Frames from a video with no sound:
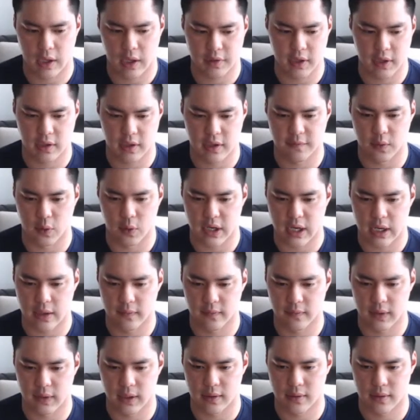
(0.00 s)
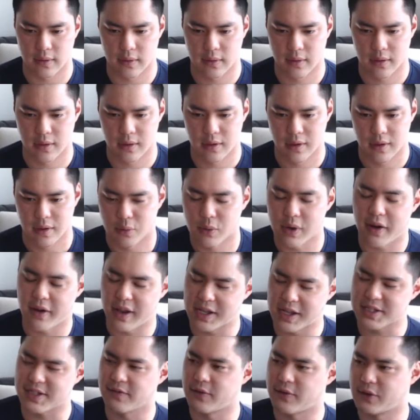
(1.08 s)
think if you're kind of like, well, I
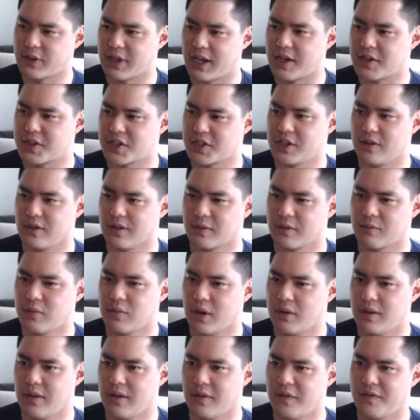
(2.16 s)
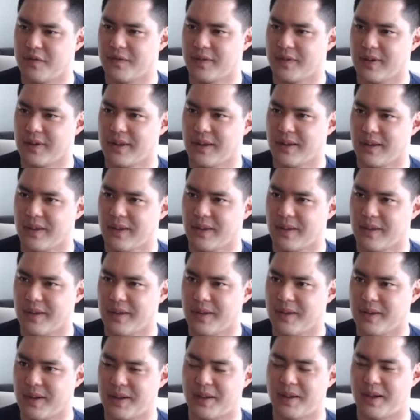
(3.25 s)
guess if I were to ask you, like, what if,
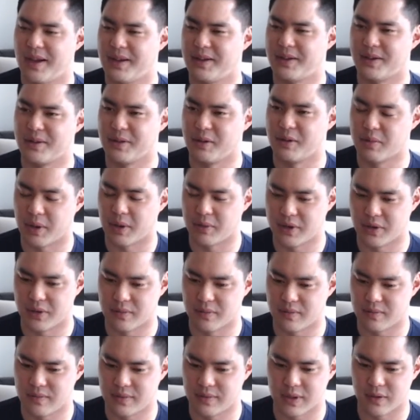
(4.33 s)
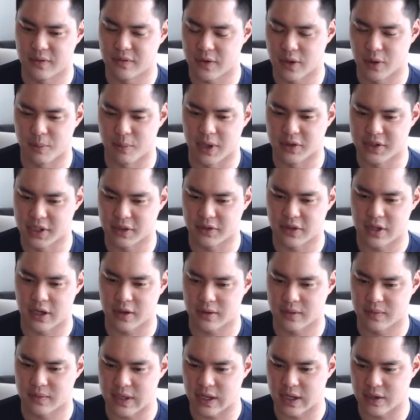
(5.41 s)
I know you probably don't follow biotech
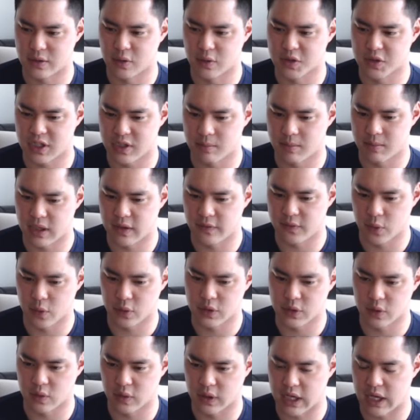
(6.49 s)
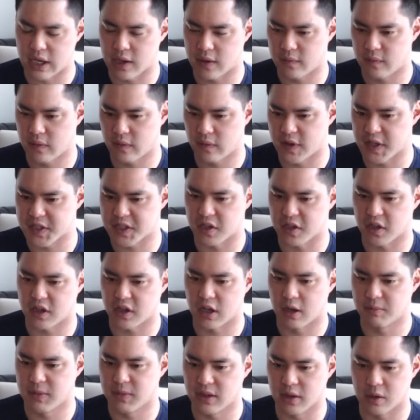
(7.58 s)
that closely, but if you were to kind of invest in a
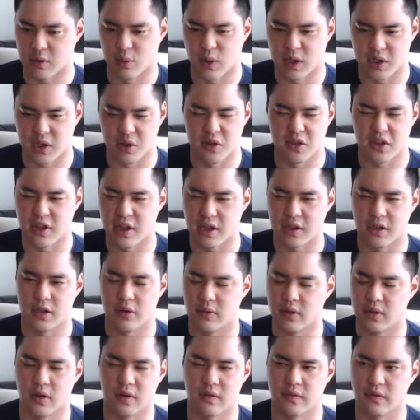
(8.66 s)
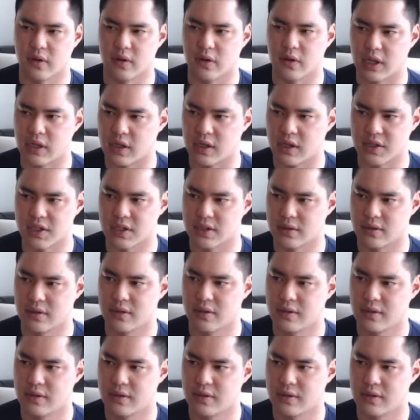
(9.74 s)
company, like, what do you think you would look for, I guess?